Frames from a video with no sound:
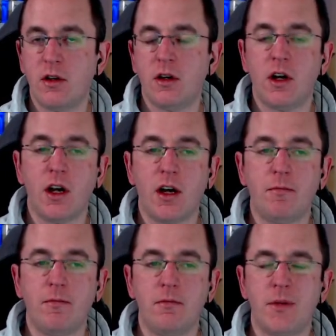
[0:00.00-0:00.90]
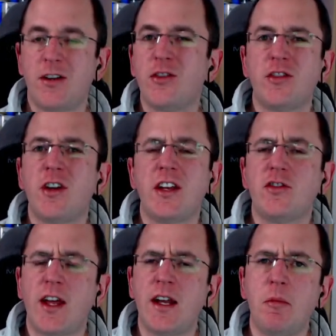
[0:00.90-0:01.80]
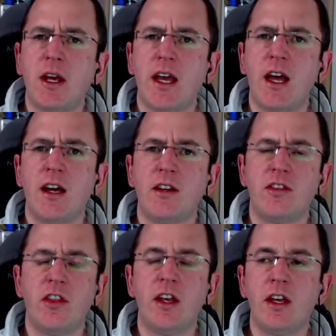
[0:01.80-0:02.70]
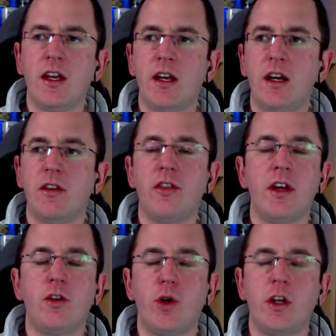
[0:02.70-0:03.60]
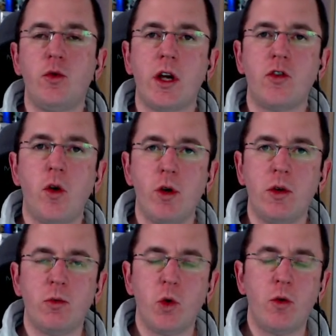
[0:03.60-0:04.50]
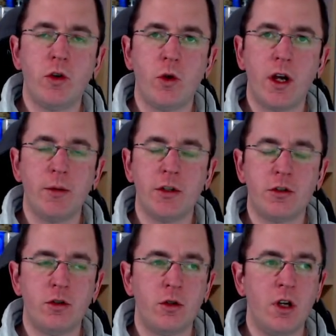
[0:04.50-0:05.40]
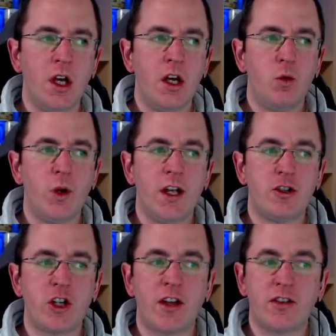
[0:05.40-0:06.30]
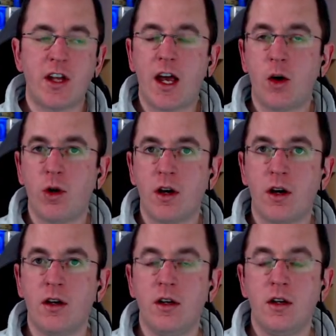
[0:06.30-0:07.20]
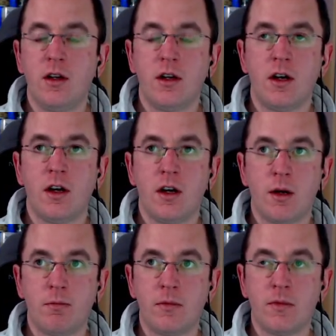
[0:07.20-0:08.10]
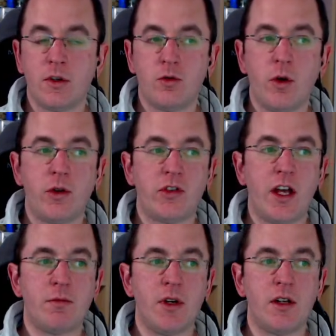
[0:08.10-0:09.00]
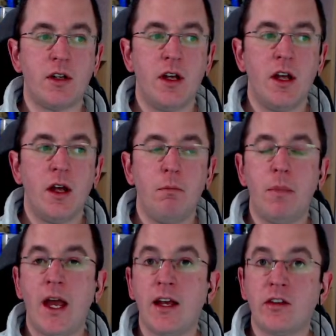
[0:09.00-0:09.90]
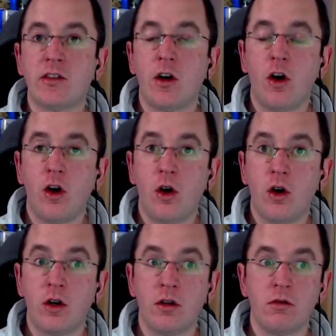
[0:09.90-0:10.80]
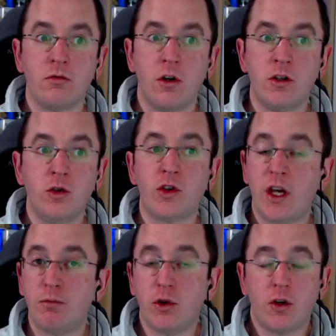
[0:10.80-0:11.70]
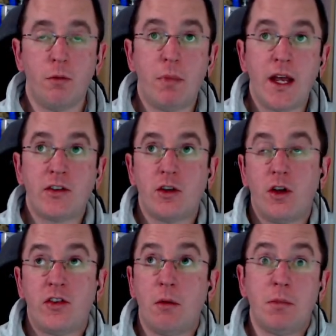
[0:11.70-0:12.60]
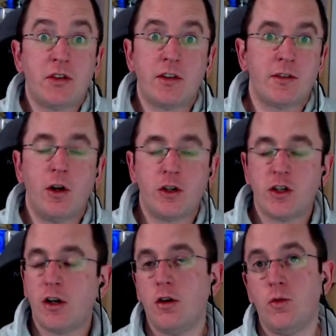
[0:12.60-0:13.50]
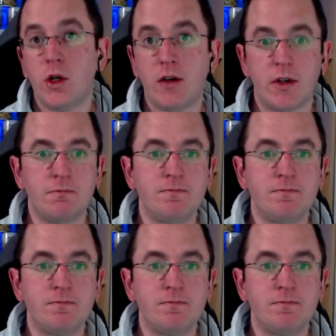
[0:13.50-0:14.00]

but also not as dynamic as the criteria query, where we were able to really adjust our query statement based on user input or based on some business logic or whatever.